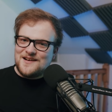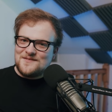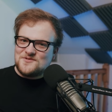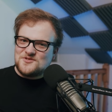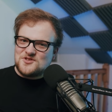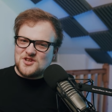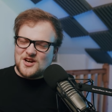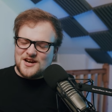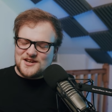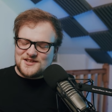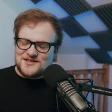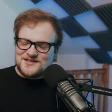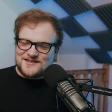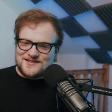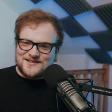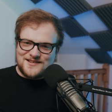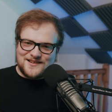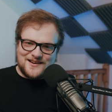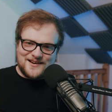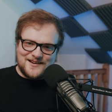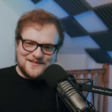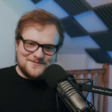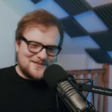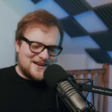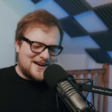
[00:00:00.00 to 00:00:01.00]
just,
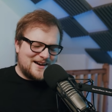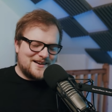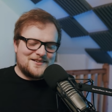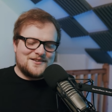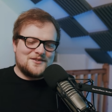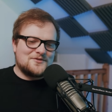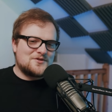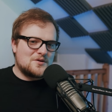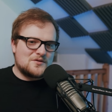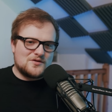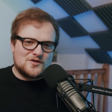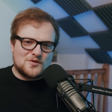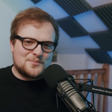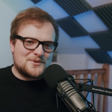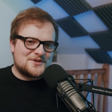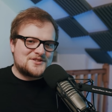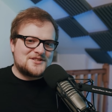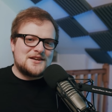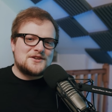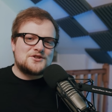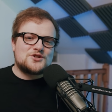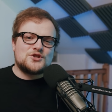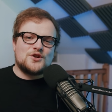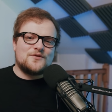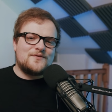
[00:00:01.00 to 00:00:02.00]
uh, I don't know, the, the
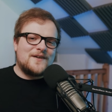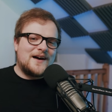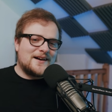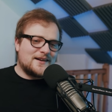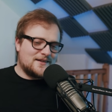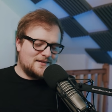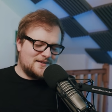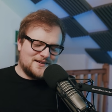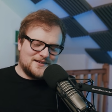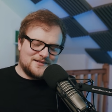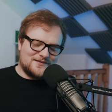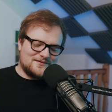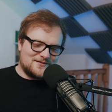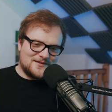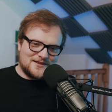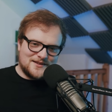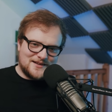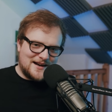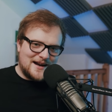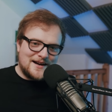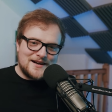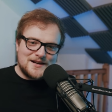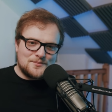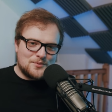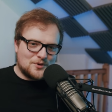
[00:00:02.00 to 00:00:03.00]
precision of anything that
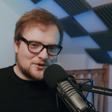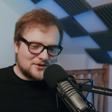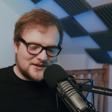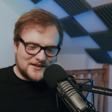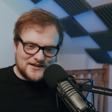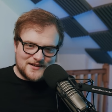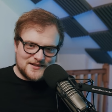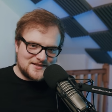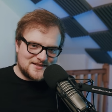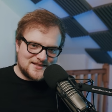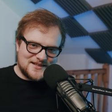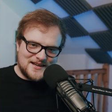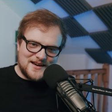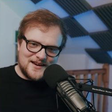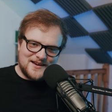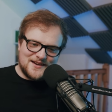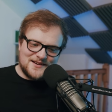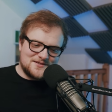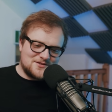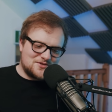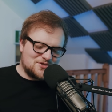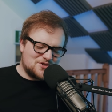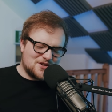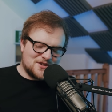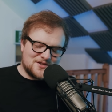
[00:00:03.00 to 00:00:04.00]
anybody could say
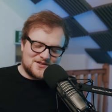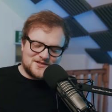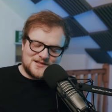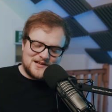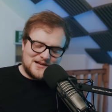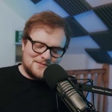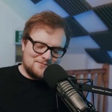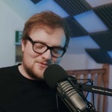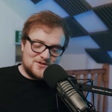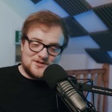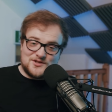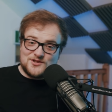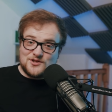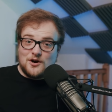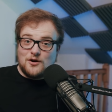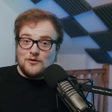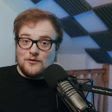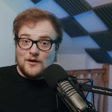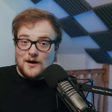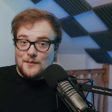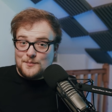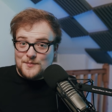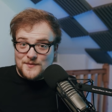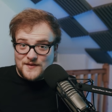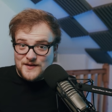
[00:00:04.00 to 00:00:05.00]
is just um, so
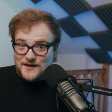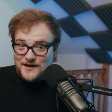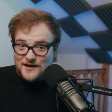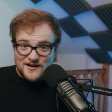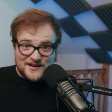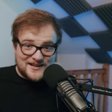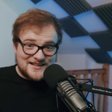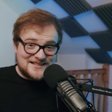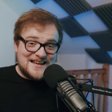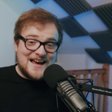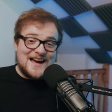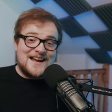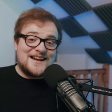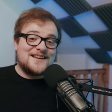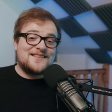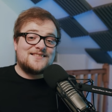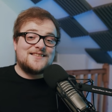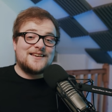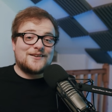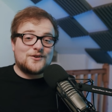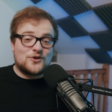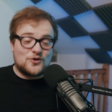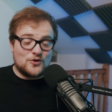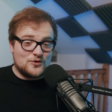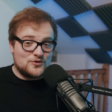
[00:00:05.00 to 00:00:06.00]
up in the air because
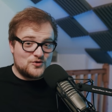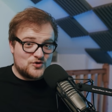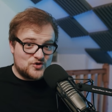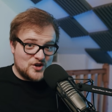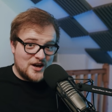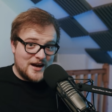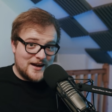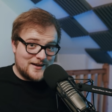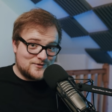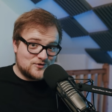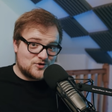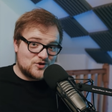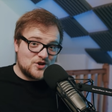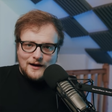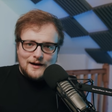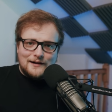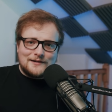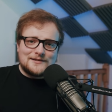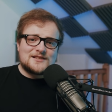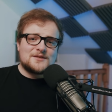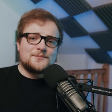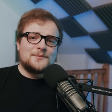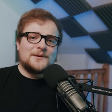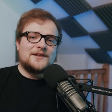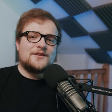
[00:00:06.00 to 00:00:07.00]
anything could change.
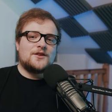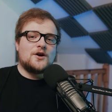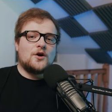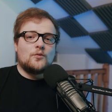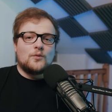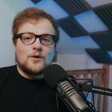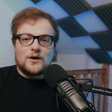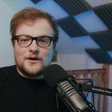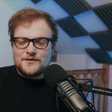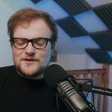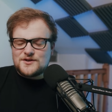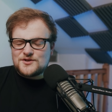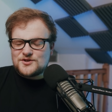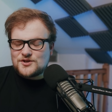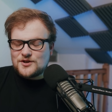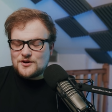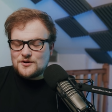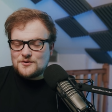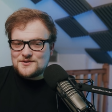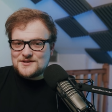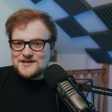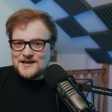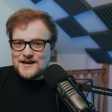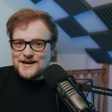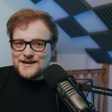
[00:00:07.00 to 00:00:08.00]
Ultimately, though, what this
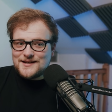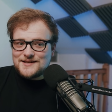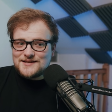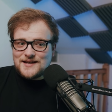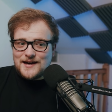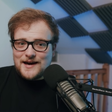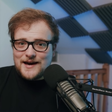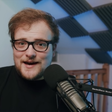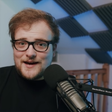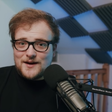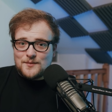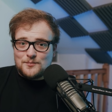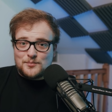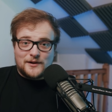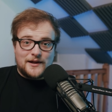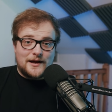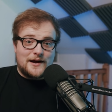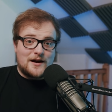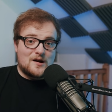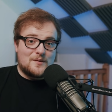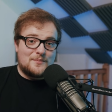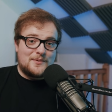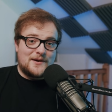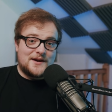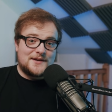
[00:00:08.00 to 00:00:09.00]
shows is a
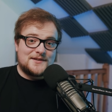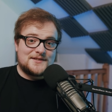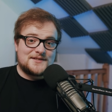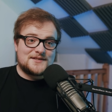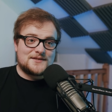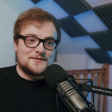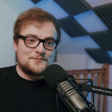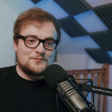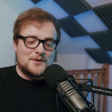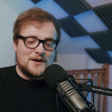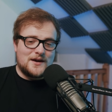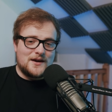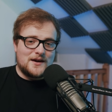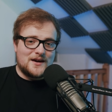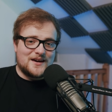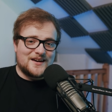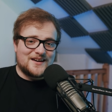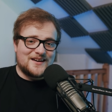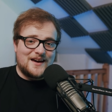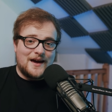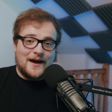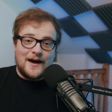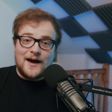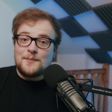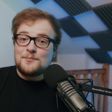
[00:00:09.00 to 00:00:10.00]
player base
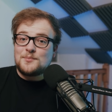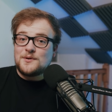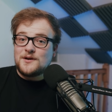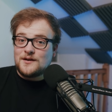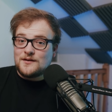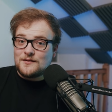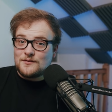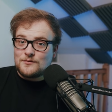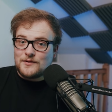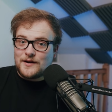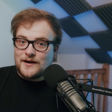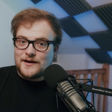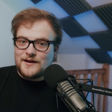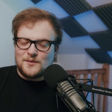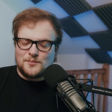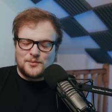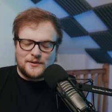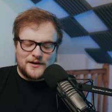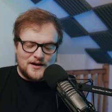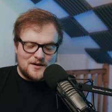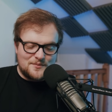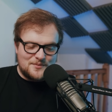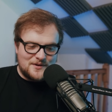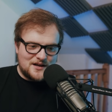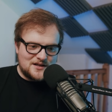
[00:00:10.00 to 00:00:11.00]
being happy, right? A
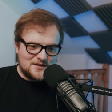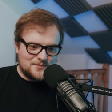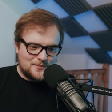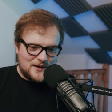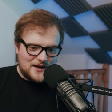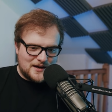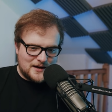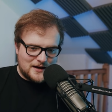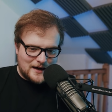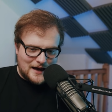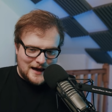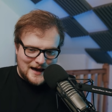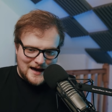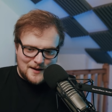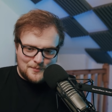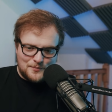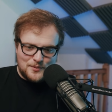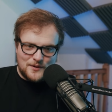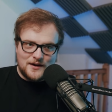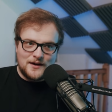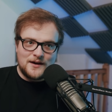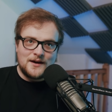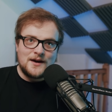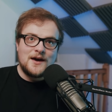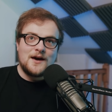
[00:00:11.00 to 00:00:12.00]
player base being
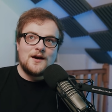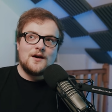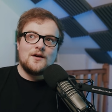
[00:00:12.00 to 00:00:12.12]
happy,